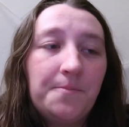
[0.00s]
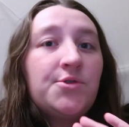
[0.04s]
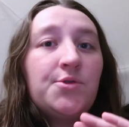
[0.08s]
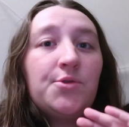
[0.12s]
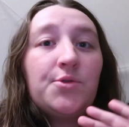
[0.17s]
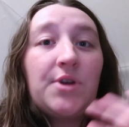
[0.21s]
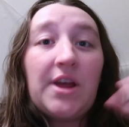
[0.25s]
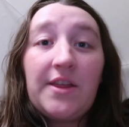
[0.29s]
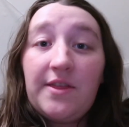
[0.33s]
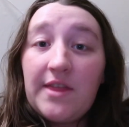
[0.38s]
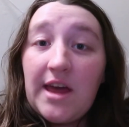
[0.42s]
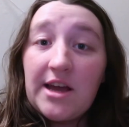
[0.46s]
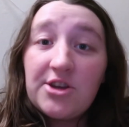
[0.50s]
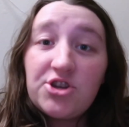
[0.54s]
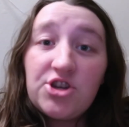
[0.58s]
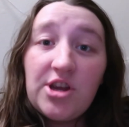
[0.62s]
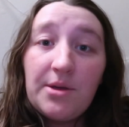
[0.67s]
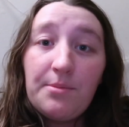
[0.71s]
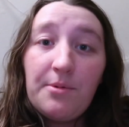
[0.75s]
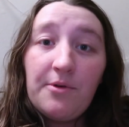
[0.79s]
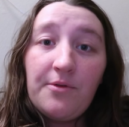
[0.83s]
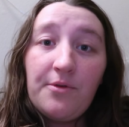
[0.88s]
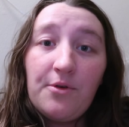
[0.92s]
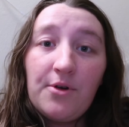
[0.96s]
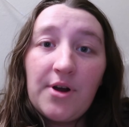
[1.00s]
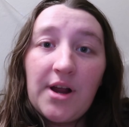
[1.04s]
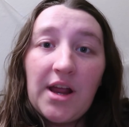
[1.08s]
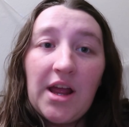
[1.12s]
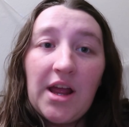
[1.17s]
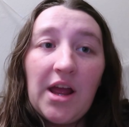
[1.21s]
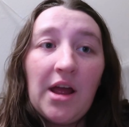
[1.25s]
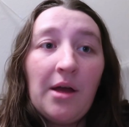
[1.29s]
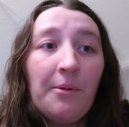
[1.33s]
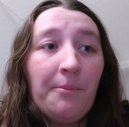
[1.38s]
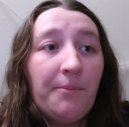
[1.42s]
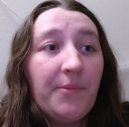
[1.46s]
So get that shit
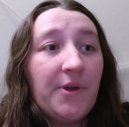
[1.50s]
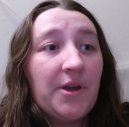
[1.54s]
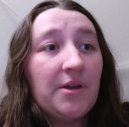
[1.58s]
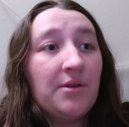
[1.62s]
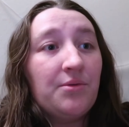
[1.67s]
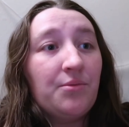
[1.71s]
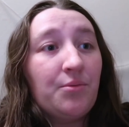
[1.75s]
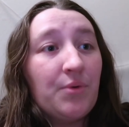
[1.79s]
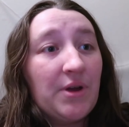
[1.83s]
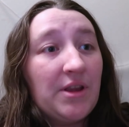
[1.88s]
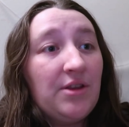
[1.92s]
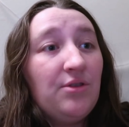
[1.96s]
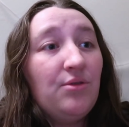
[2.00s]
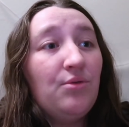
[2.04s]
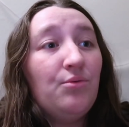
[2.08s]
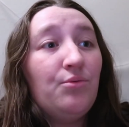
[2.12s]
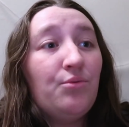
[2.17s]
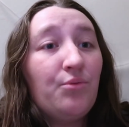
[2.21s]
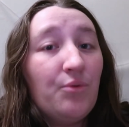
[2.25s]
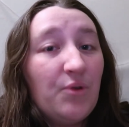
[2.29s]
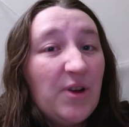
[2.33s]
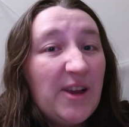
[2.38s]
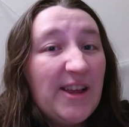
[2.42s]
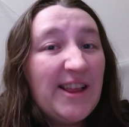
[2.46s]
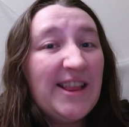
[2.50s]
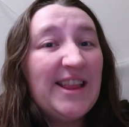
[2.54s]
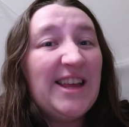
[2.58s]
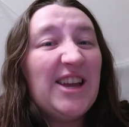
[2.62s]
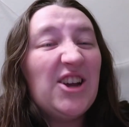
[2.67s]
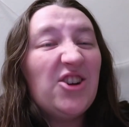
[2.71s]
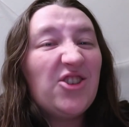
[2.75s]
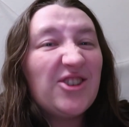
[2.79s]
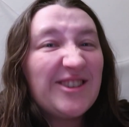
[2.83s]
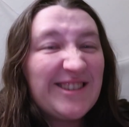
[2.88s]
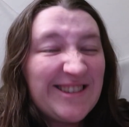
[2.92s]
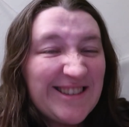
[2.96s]
beforehand, because when you really
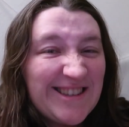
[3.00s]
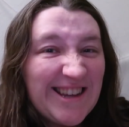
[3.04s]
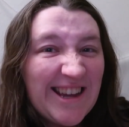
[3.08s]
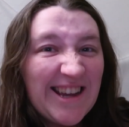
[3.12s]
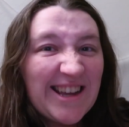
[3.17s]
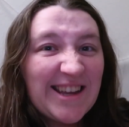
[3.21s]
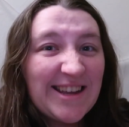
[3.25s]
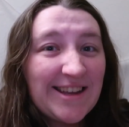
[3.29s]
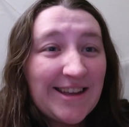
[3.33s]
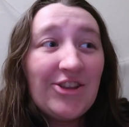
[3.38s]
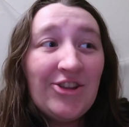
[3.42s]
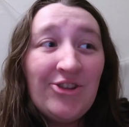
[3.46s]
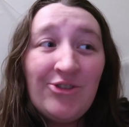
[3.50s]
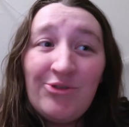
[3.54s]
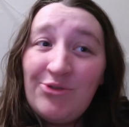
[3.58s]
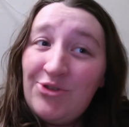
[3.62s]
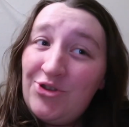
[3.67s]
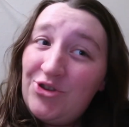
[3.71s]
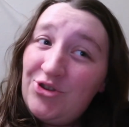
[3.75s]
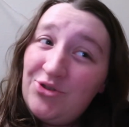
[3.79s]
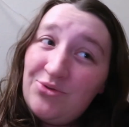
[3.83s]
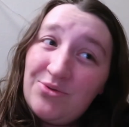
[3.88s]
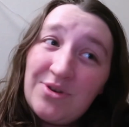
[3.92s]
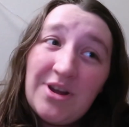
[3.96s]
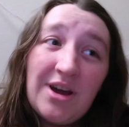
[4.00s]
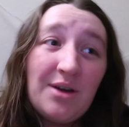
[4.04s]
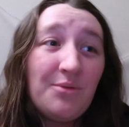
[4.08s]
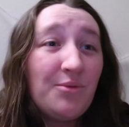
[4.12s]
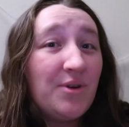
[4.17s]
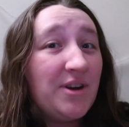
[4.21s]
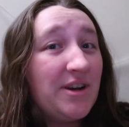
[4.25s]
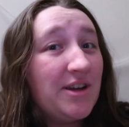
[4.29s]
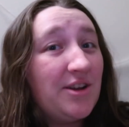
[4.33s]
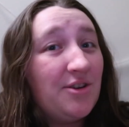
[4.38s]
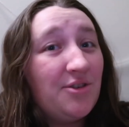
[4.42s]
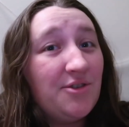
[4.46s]
are sick, you do not
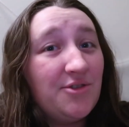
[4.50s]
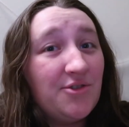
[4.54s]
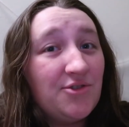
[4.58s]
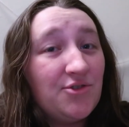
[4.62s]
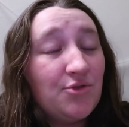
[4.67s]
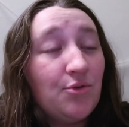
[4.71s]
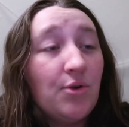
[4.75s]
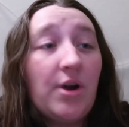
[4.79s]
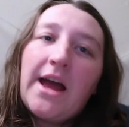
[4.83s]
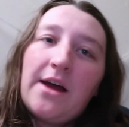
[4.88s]
want to go to the store.